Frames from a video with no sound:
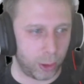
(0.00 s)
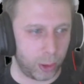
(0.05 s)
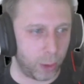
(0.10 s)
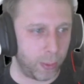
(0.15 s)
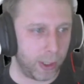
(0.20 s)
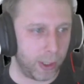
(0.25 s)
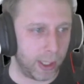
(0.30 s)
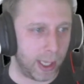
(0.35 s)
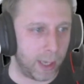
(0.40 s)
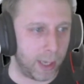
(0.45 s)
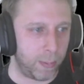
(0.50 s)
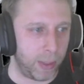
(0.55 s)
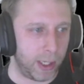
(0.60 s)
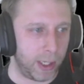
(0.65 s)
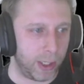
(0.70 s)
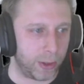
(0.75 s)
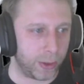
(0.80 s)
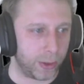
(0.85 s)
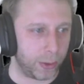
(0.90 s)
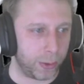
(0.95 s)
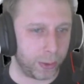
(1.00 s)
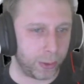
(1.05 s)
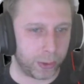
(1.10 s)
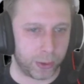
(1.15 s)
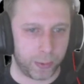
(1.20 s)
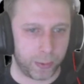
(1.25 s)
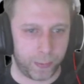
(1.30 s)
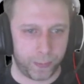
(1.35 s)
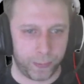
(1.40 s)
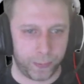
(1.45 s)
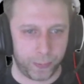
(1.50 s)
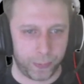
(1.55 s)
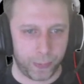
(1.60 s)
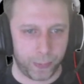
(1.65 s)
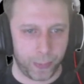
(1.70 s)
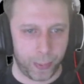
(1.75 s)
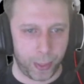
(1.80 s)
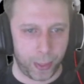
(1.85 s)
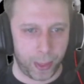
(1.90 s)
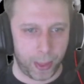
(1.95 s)
a bit like beetles.
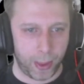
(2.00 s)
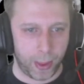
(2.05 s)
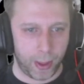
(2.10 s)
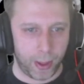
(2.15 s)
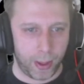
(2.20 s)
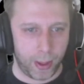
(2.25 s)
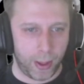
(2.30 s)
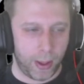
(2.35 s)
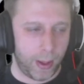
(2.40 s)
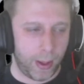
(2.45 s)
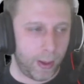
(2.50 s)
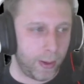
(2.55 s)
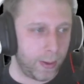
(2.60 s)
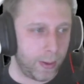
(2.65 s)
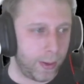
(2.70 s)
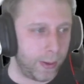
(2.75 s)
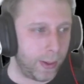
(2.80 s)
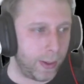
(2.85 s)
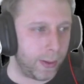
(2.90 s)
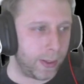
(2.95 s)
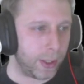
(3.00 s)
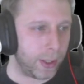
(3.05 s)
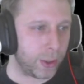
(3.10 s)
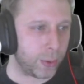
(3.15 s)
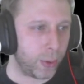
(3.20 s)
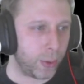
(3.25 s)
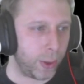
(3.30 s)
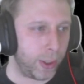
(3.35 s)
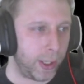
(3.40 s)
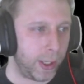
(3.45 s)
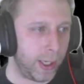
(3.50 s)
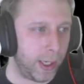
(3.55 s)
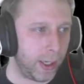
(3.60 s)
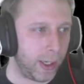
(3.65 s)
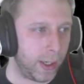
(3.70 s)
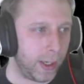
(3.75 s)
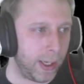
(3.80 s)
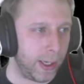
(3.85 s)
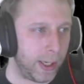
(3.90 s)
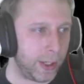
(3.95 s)
And then this one
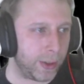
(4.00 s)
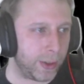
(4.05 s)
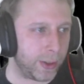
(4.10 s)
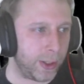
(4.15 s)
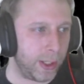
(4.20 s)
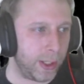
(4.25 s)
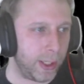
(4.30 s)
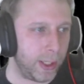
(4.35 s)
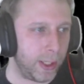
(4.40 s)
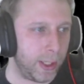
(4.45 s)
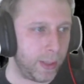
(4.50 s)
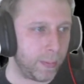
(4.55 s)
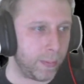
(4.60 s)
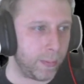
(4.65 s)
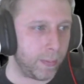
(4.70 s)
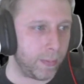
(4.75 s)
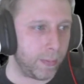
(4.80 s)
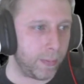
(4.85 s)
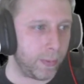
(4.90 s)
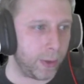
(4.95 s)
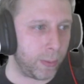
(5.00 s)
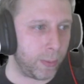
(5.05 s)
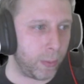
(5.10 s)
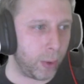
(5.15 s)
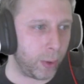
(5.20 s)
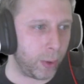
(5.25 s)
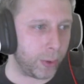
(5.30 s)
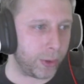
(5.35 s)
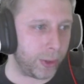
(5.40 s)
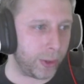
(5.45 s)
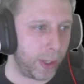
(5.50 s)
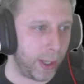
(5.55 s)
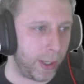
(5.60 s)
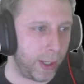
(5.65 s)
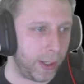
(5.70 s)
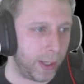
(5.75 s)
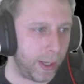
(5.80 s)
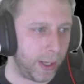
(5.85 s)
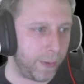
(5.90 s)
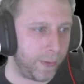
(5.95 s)
here is the most
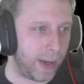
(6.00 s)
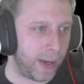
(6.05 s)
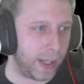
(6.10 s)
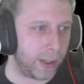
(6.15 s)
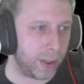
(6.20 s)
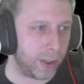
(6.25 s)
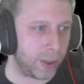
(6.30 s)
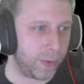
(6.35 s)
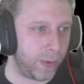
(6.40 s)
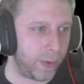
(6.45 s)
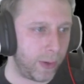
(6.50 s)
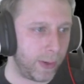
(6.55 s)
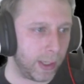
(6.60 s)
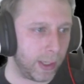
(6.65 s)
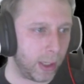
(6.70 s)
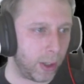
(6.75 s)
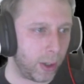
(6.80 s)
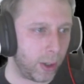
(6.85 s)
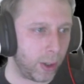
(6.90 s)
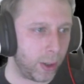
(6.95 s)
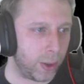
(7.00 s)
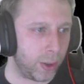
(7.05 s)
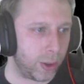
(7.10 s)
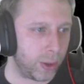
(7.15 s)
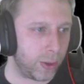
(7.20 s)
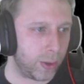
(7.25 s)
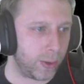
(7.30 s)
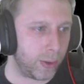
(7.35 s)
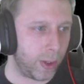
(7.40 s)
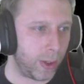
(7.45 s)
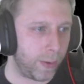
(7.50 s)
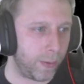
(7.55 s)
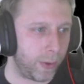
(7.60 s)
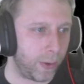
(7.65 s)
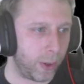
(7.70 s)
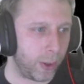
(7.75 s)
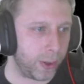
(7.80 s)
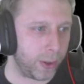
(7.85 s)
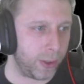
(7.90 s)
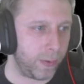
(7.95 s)
the advanced, very large
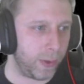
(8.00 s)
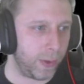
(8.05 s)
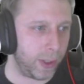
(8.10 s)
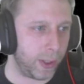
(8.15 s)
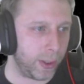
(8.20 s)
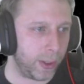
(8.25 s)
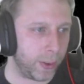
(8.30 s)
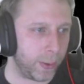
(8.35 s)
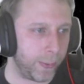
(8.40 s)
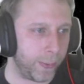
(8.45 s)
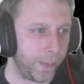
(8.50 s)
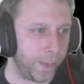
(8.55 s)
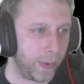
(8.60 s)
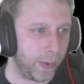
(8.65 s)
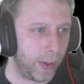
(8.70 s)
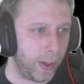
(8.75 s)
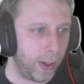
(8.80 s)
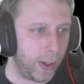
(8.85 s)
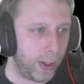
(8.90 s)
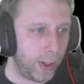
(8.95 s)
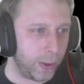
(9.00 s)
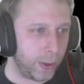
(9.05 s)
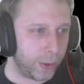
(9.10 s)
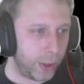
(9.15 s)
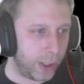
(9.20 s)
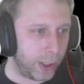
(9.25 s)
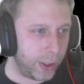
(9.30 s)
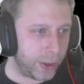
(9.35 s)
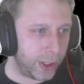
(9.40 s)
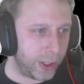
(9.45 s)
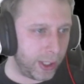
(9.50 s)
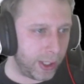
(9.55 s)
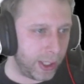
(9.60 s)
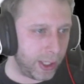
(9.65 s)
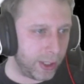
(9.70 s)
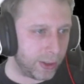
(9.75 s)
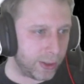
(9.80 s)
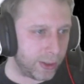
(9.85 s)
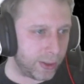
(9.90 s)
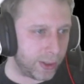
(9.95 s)
Afrati vehicle. So you can see
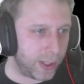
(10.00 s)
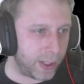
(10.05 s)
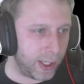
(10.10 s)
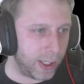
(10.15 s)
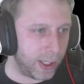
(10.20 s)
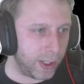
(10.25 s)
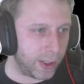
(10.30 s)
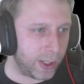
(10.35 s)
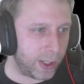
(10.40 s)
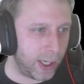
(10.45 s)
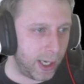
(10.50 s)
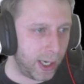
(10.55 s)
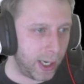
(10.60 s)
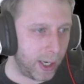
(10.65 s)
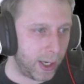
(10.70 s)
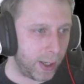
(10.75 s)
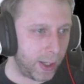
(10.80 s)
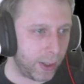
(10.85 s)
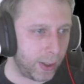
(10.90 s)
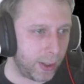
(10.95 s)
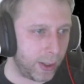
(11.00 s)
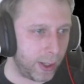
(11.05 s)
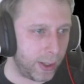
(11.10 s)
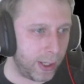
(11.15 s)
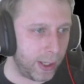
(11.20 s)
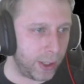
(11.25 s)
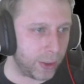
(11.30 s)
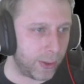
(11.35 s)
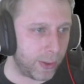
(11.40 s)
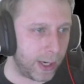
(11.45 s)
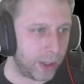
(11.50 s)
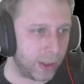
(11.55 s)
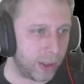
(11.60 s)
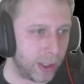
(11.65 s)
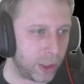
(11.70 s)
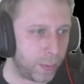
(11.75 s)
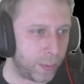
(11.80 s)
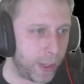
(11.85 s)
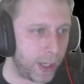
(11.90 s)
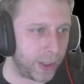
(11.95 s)
these things here. These are actually
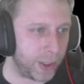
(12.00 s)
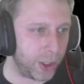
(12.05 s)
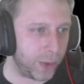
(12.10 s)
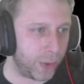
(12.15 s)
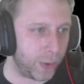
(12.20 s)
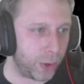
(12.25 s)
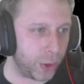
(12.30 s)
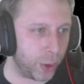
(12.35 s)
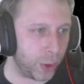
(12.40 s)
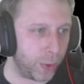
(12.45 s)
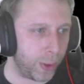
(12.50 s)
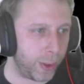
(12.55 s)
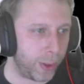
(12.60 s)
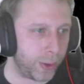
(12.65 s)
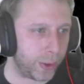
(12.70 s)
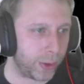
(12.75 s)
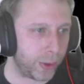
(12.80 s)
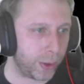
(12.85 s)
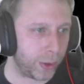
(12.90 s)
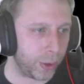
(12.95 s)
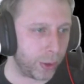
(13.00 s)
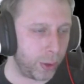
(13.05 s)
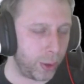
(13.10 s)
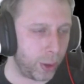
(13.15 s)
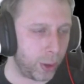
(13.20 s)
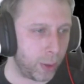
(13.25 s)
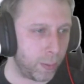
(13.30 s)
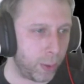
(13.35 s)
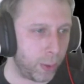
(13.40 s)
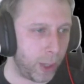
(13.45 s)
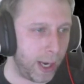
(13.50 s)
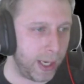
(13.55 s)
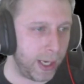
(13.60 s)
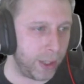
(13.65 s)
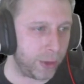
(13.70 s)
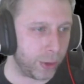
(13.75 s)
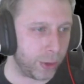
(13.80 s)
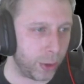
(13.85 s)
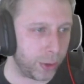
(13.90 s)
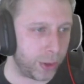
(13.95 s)
spaces for turrets, so you can put any
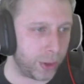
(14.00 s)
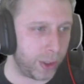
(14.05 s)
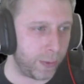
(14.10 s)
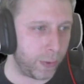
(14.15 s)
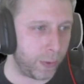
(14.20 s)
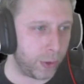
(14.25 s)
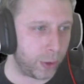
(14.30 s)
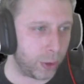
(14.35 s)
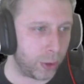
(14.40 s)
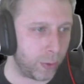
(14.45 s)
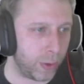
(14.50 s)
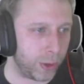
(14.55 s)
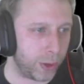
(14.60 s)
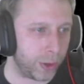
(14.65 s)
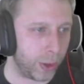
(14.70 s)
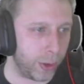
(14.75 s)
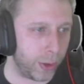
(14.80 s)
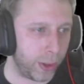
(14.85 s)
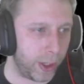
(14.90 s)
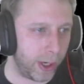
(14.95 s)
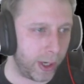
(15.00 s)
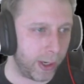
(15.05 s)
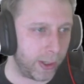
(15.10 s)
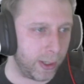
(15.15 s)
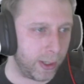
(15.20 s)
sorts of different turrets on there,